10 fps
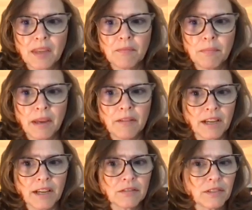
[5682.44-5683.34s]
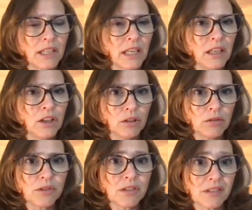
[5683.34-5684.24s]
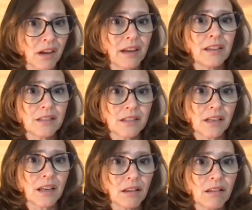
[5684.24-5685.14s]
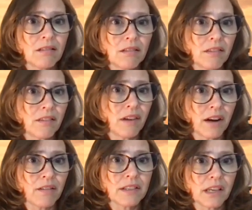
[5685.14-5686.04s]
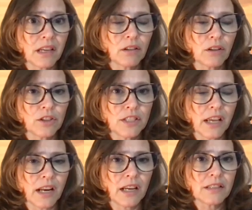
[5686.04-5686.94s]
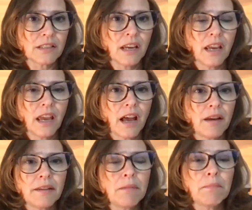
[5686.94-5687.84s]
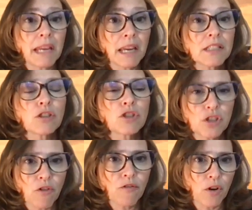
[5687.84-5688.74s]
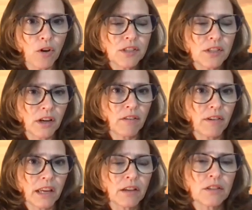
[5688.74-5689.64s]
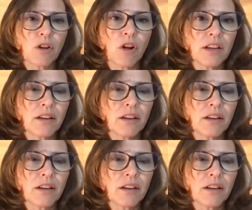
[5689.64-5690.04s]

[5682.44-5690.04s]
effectively use science to kill the virus in large settings, because they're so focused on everything else. I